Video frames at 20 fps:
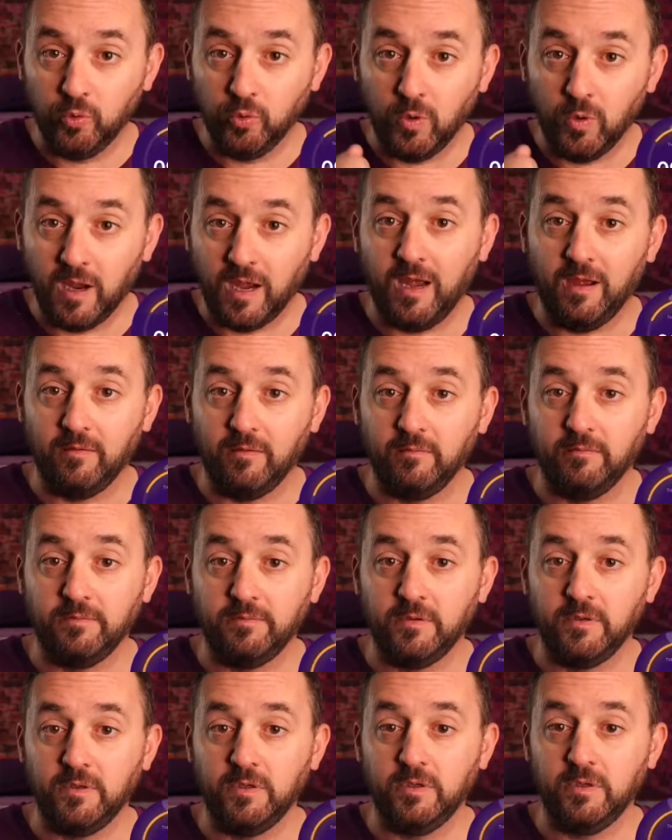have
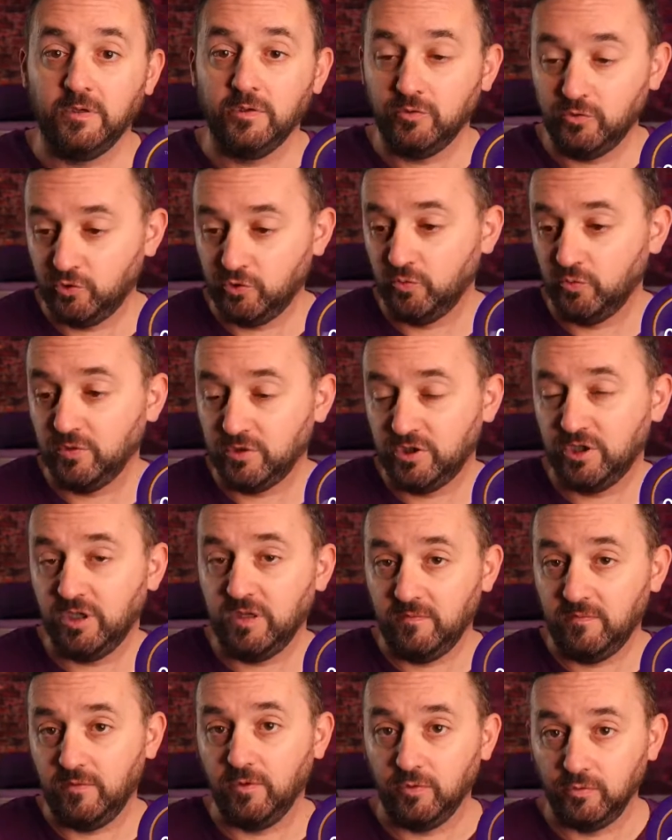to achieve
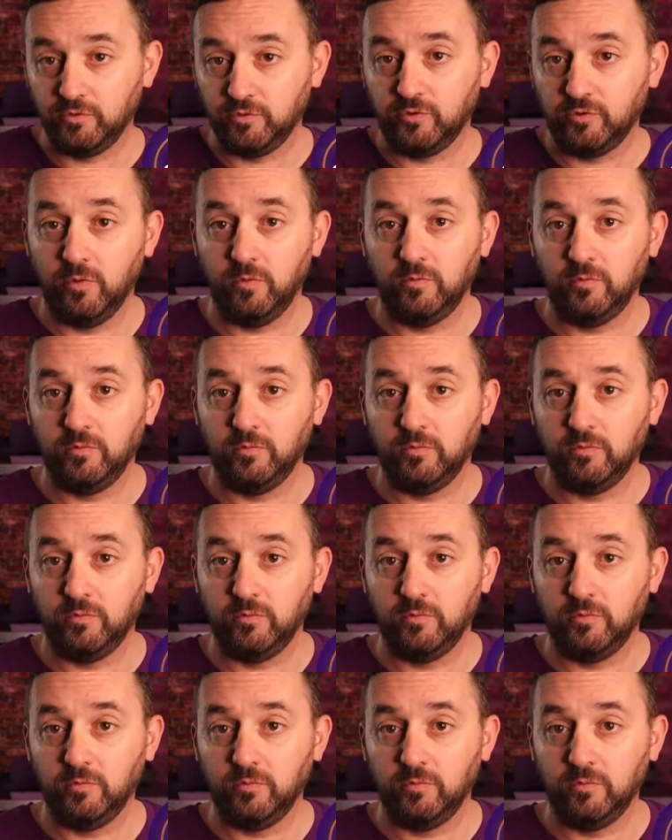those goals.